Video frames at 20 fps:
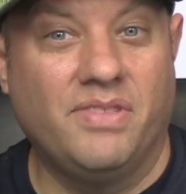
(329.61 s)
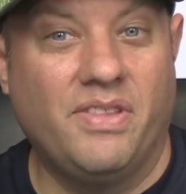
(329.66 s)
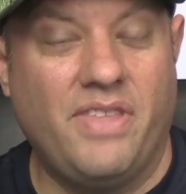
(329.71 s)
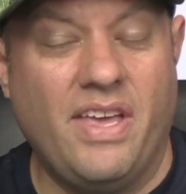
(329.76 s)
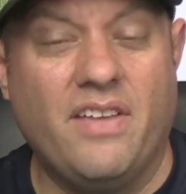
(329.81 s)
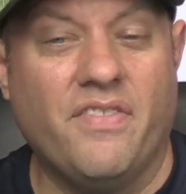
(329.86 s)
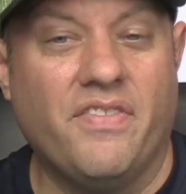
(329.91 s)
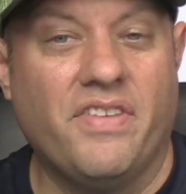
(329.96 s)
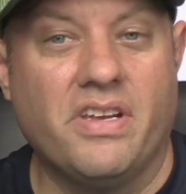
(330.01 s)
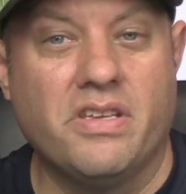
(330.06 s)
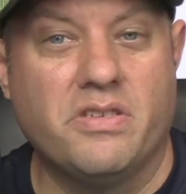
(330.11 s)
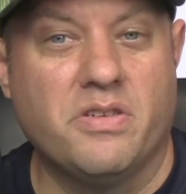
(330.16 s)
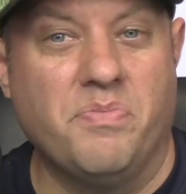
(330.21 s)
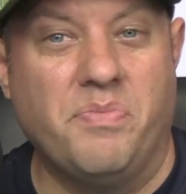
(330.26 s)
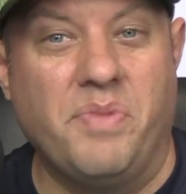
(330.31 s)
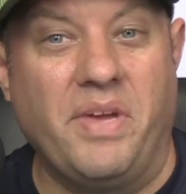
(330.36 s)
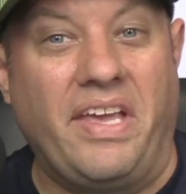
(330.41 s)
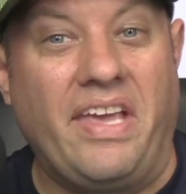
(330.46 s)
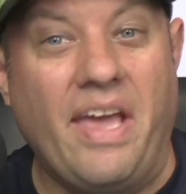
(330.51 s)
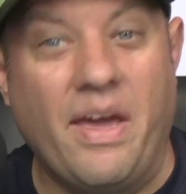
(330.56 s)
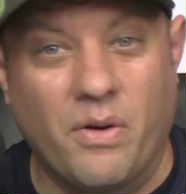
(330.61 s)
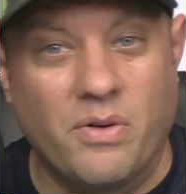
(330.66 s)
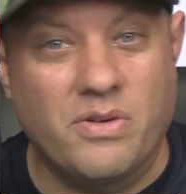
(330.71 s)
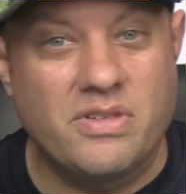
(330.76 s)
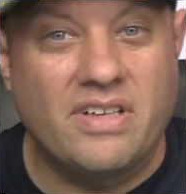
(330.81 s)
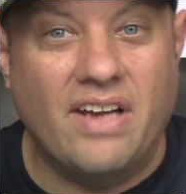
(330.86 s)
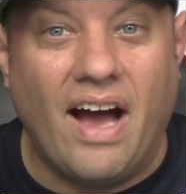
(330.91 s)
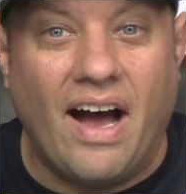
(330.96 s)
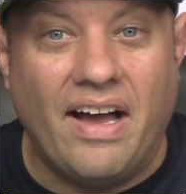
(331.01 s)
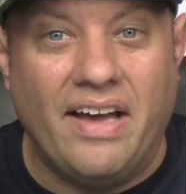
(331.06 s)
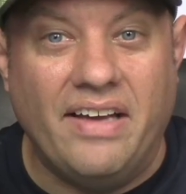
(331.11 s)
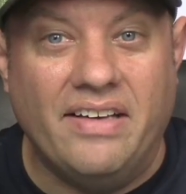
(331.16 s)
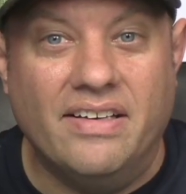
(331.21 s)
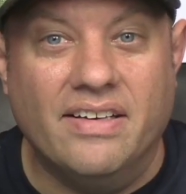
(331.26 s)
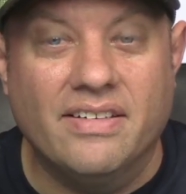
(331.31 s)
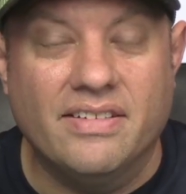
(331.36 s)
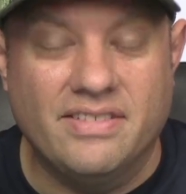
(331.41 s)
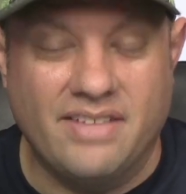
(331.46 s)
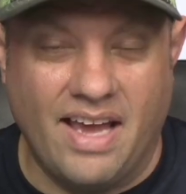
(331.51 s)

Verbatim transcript: Think of it as a beginner's guide